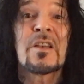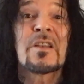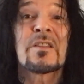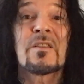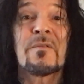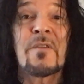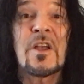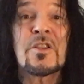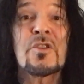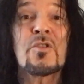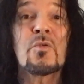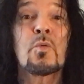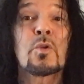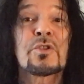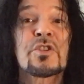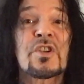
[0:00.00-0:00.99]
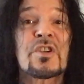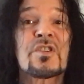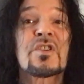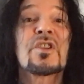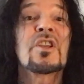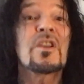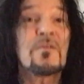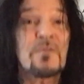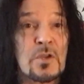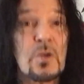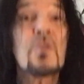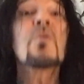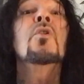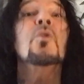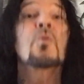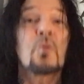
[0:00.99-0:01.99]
the venue will just give you